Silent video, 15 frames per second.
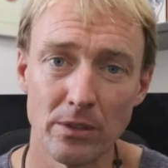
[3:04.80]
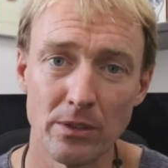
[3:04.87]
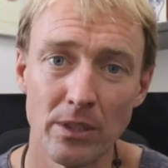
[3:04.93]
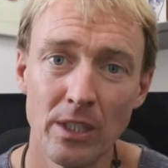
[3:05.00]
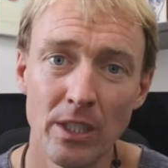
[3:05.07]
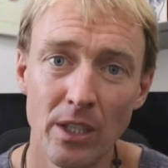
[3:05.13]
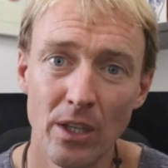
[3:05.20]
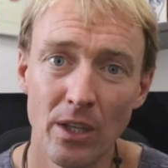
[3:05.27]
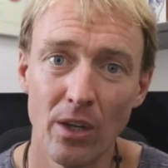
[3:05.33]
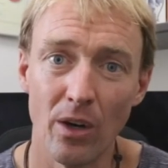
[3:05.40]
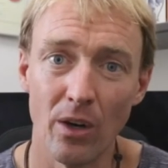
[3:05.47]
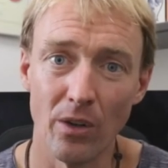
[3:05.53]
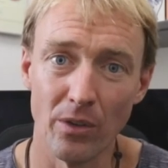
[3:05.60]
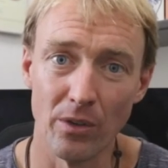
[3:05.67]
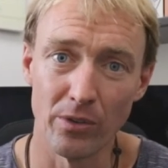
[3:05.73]
that's
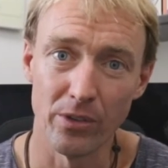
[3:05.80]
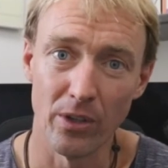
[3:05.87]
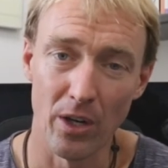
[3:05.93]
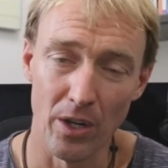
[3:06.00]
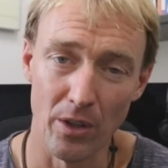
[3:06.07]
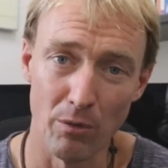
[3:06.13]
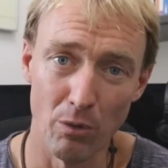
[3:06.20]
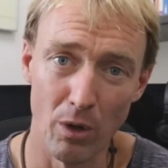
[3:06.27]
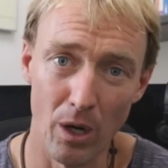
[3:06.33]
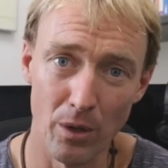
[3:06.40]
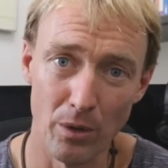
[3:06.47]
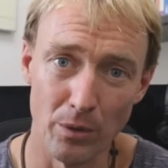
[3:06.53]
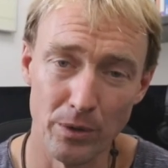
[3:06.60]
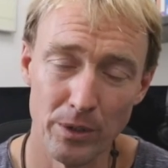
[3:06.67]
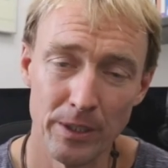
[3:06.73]
on the side of the
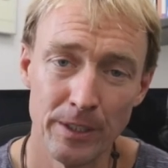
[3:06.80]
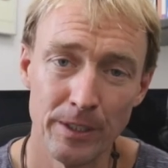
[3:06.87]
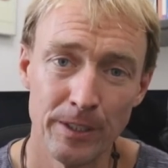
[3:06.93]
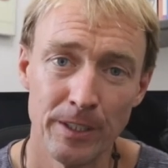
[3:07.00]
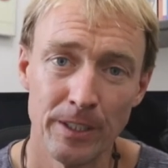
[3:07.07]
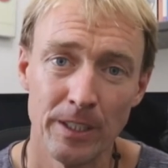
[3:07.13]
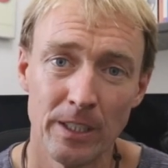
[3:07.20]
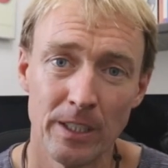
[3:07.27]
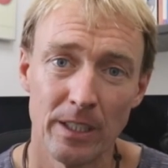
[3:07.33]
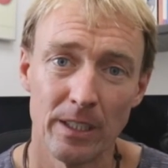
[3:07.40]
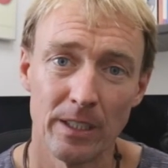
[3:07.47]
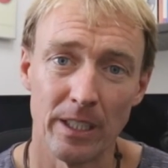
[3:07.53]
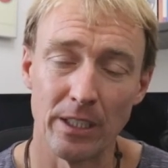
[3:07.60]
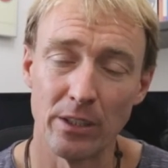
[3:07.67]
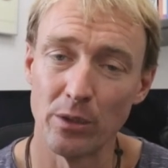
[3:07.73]
road.
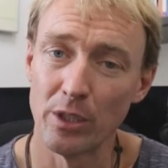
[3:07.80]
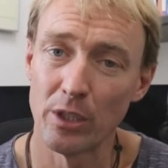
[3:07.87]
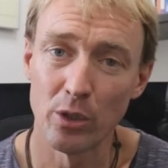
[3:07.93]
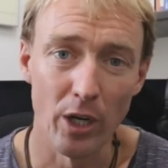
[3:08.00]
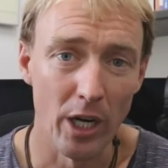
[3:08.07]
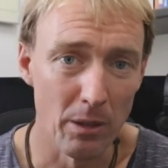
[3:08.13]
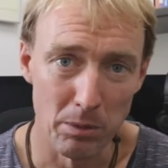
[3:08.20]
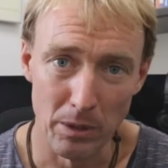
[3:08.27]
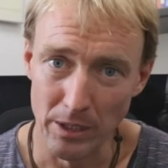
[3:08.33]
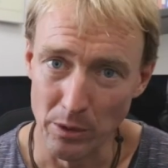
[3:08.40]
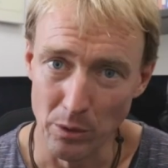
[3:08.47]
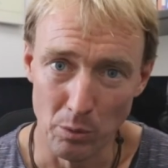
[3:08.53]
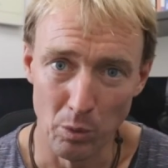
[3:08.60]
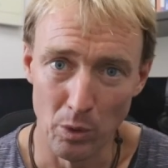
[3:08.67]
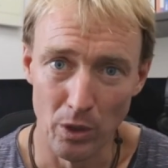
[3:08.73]
They do incredibly
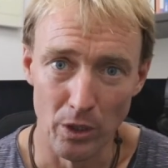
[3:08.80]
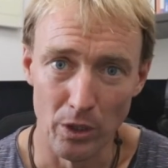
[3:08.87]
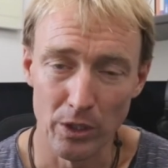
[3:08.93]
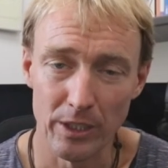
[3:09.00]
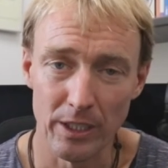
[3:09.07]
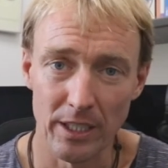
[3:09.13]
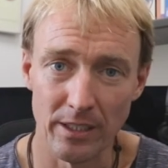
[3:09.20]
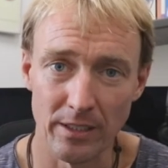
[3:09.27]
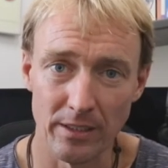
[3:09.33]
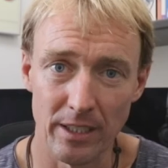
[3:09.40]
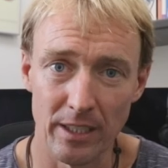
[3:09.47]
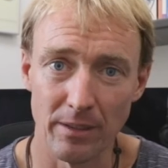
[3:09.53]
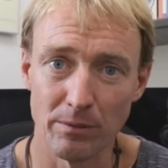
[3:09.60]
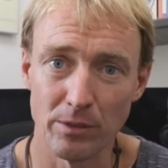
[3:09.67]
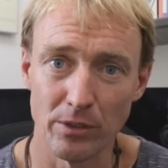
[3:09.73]
good work and
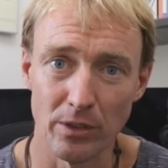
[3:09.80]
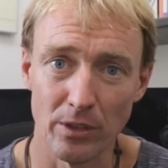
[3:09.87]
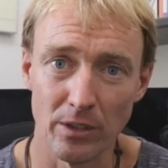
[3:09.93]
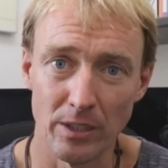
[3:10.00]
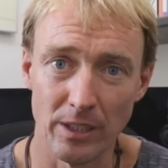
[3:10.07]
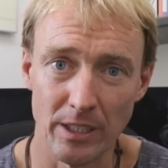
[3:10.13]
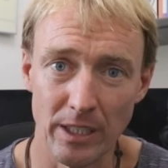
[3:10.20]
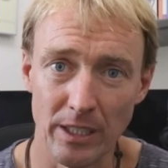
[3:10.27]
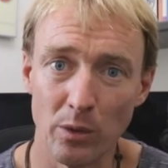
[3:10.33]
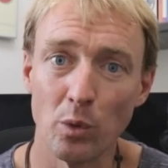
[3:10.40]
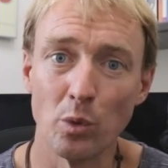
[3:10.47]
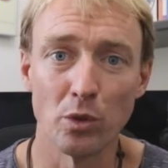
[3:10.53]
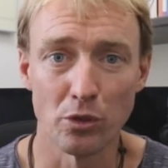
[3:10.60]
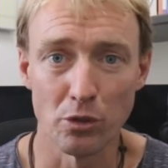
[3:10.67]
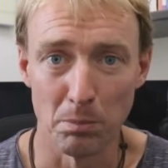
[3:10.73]
um, certainly need
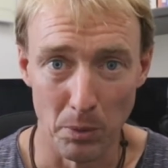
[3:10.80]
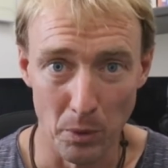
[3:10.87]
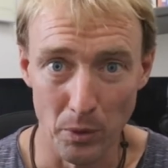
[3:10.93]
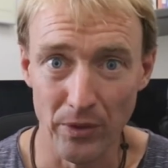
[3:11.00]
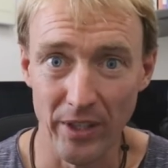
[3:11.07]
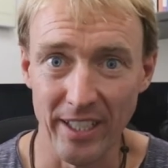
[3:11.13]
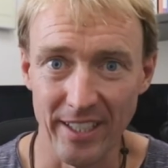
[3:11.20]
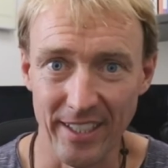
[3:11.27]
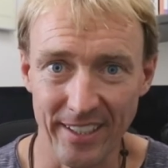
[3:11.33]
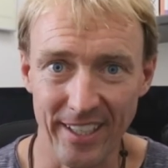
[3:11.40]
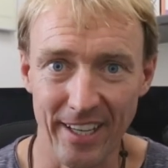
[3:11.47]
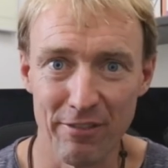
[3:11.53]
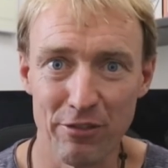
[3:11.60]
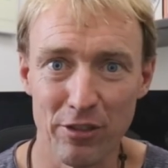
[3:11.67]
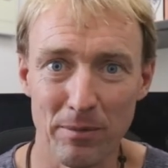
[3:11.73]
all the support they can
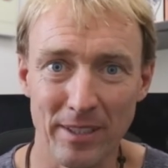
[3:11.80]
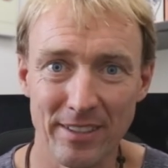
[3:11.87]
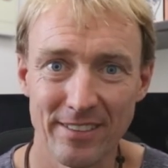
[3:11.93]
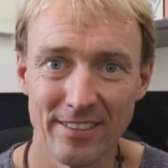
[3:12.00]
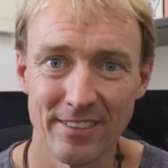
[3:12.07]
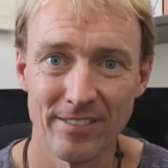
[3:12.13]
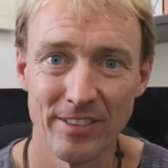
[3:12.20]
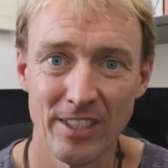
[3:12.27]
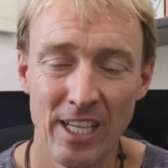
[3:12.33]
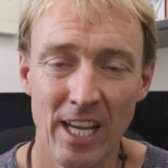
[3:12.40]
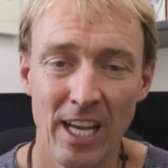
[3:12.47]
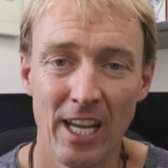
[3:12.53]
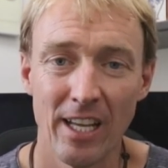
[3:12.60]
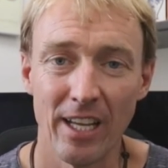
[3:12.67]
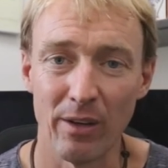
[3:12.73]
get from us.
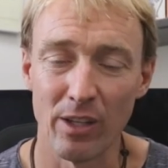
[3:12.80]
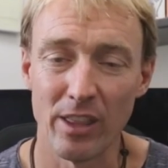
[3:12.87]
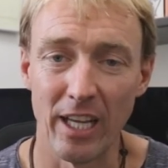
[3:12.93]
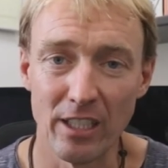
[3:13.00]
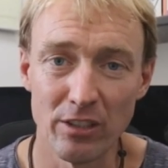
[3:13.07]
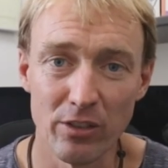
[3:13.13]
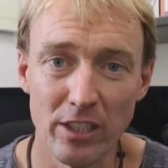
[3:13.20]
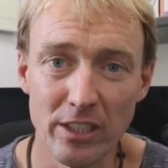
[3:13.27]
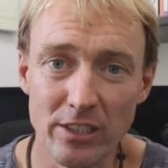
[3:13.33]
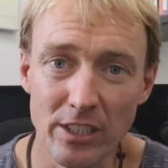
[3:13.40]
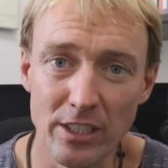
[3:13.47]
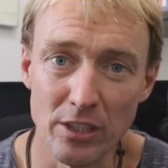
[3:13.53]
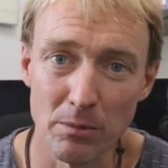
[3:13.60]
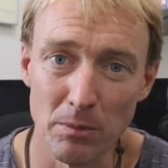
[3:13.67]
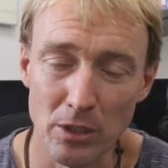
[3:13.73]
Anyway, thanks for
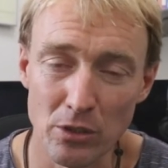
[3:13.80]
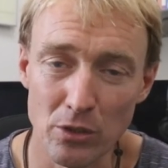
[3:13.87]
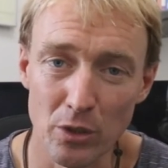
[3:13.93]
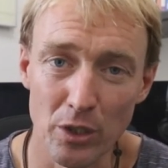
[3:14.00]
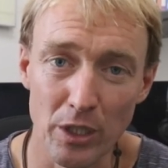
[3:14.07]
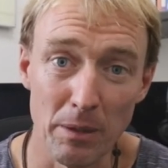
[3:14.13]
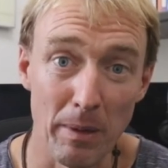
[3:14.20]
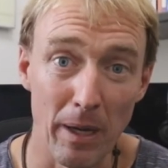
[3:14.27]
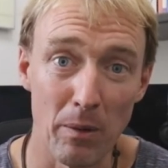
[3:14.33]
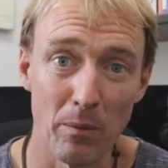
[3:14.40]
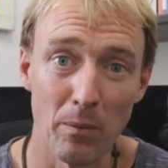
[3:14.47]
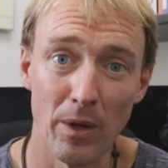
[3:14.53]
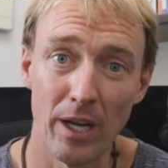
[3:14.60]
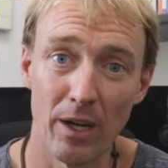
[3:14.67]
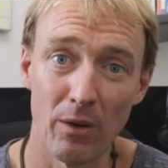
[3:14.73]
listening to my story
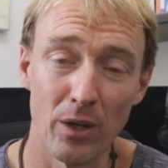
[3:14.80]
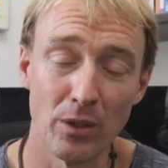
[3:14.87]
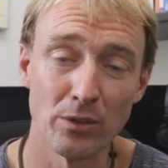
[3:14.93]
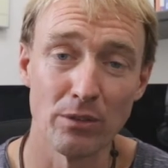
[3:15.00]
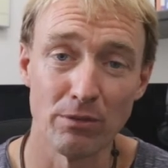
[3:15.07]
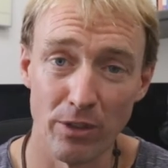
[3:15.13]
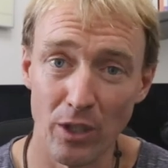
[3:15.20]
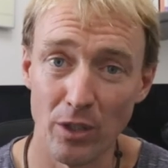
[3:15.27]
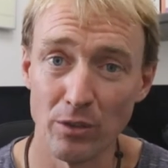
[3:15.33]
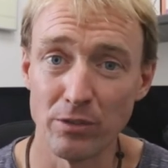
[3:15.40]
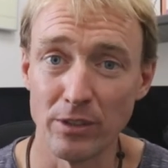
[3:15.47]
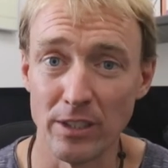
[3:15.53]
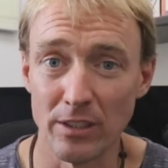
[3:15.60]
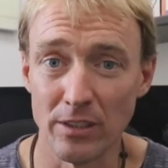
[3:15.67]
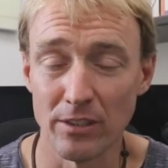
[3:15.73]
about how I was
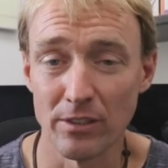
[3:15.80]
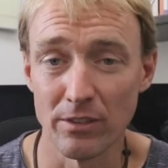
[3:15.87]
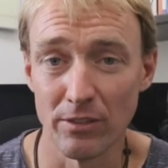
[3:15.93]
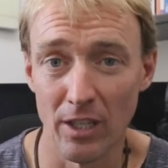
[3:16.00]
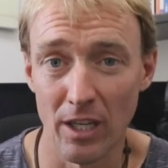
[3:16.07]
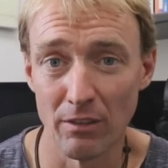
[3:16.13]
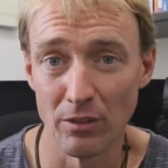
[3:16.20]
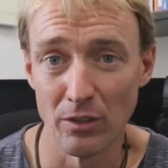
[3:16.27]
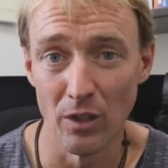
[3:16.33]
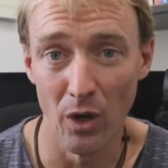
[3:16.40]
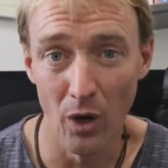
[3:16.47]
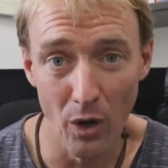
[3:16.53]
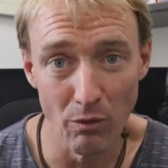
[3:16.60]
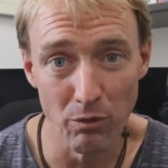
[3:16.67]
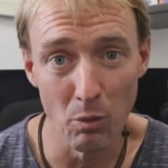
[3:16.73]
involved in the survival
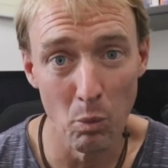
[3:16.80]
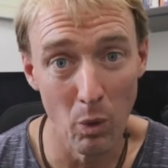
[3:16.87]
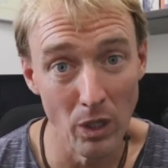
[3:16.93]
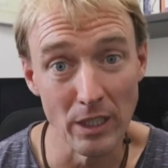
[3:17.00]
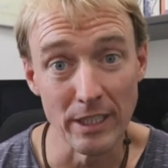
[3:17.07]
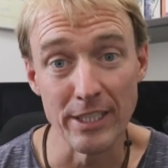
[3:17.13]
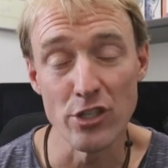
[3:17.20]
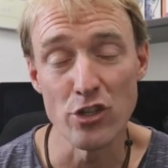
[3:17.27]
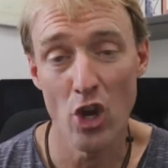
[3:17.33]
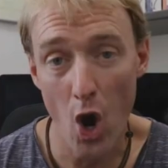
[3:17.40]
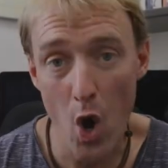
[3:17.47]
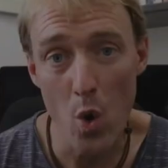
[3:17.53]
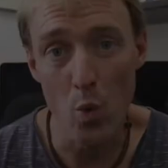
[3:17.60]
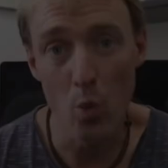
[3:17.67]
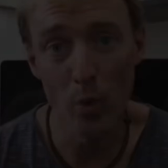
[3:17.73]
of Wally Joe.